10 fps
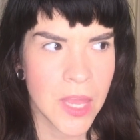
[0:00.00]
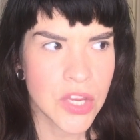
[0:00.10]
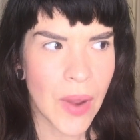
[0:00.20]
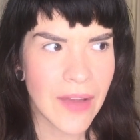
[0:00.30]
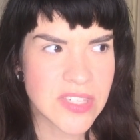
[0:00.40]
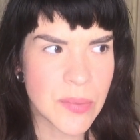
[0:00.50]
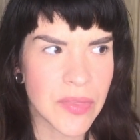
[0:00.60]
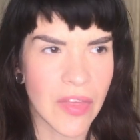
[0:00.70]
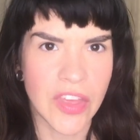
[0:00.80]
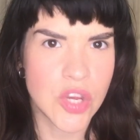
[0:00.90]
You have something
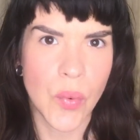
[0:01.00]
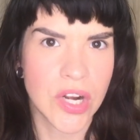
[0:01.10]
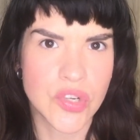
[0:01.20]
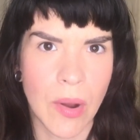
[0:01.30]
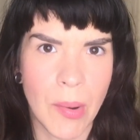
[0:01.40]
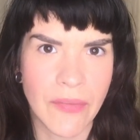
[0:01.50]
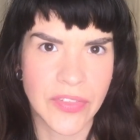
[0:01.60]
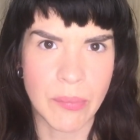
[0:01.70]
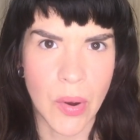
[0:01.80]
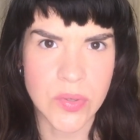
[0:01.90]
that like you want to drop off at
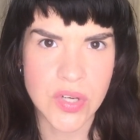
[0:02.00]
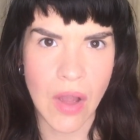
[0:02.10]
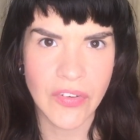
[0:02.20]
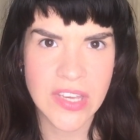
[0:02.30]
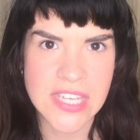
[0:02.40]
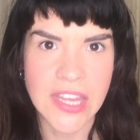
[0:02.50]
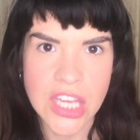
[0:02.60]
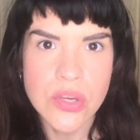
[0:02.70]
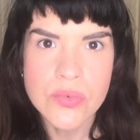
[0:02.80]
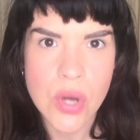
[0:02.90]
the post office and
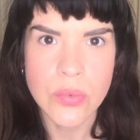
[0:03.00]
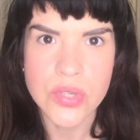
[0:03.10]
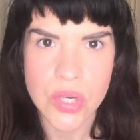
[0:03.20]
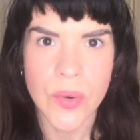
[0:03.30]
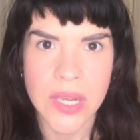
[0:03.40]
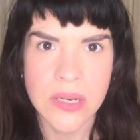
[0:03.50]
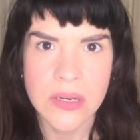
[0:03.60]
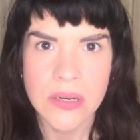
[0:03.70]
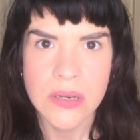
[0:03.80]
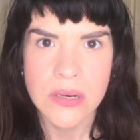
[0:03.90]
like you don't do it
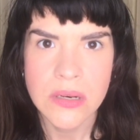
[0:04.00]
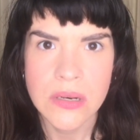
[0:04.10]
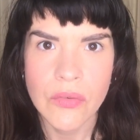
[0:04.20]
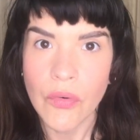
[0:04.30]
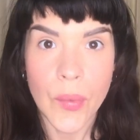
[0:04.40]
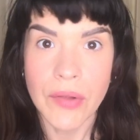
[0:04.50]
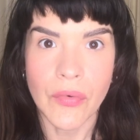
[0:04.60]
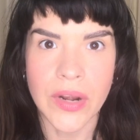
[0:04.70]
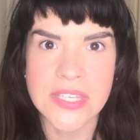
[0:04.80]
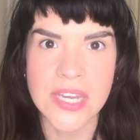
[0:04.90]
for whatever
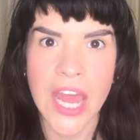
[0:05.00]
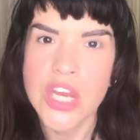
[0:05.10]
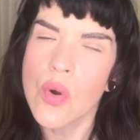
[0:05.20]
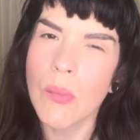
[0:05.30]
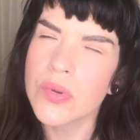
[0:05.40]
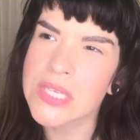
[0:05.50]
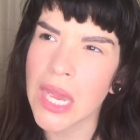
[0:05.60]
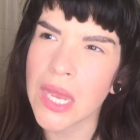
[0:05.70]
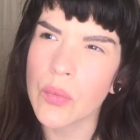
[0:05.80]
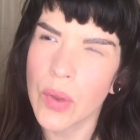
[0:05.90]
reason. And you almost
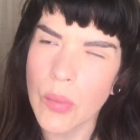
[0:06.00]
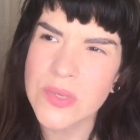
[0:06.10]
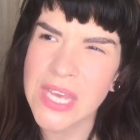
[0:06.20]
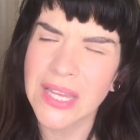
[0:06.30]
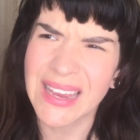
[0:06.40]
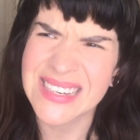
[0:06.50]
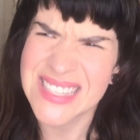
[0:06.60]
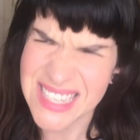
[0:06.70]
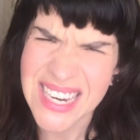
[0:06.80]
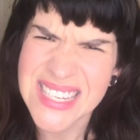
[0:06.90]
get, we almost get like
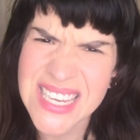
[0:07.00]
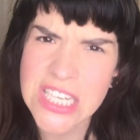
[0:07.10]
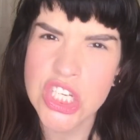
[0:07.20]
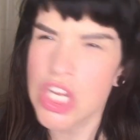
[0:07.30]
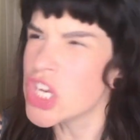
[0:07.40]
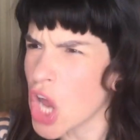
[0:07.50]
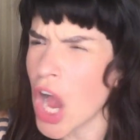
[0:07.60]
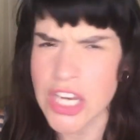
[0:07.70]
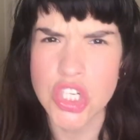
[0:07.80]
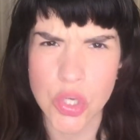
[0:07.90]
addicted to
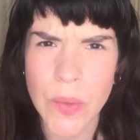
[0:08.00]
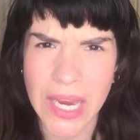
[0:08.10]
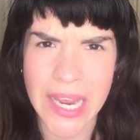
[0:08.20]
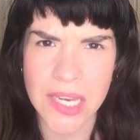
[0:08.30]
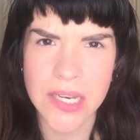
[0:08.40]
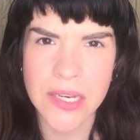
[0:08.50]
not doing it.